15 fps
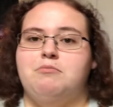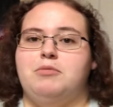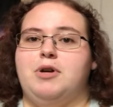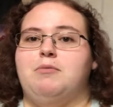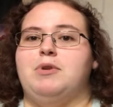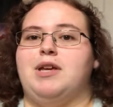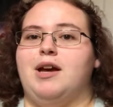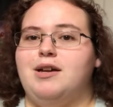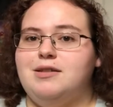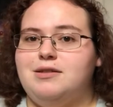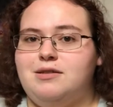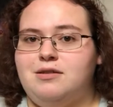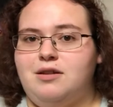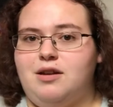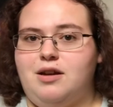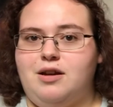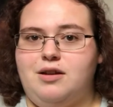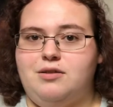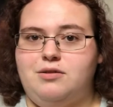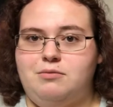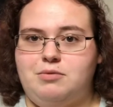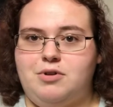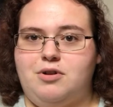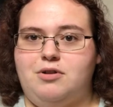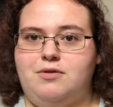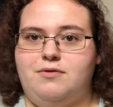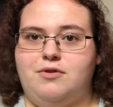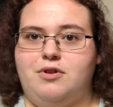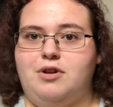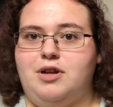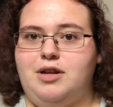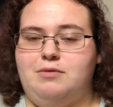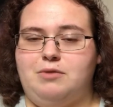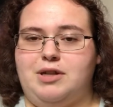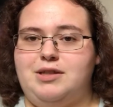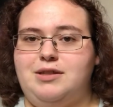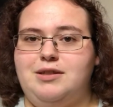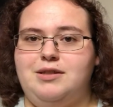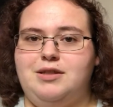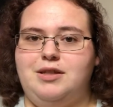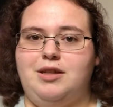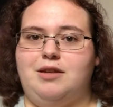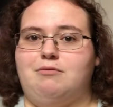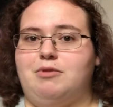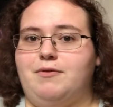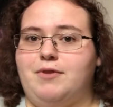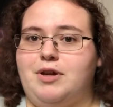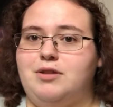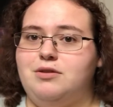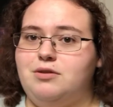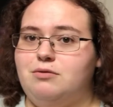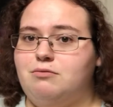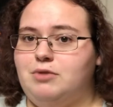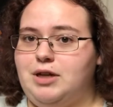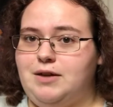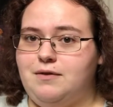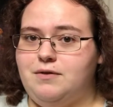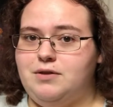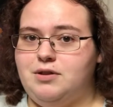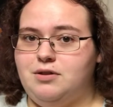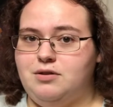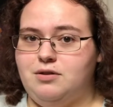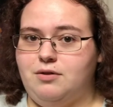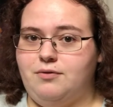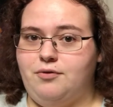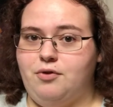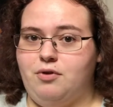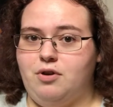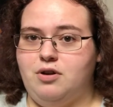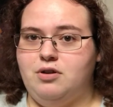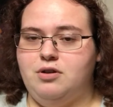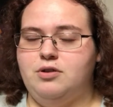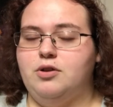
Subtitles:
but we got Supergirl for NYCC, and we've gotten 2 waves so far